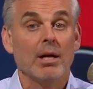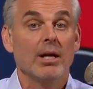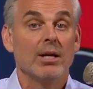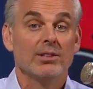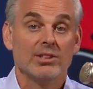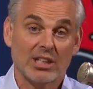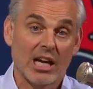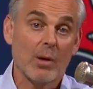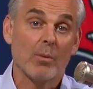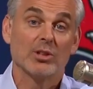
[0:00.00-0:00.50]

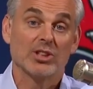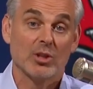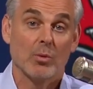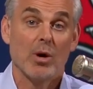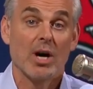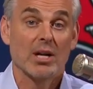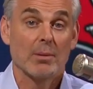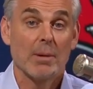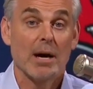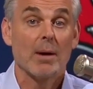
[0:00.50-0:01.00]
Say what you
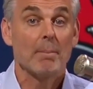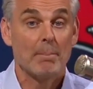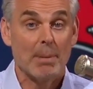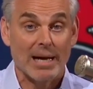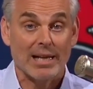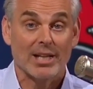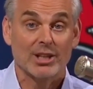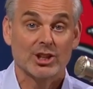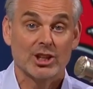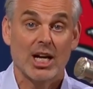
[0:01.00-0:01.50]
want about
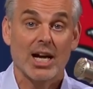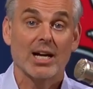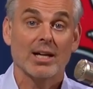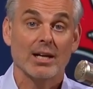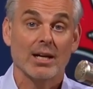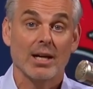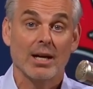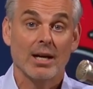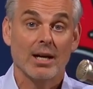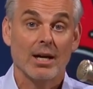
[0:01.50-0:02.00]

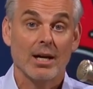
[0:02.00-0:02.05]
Belichick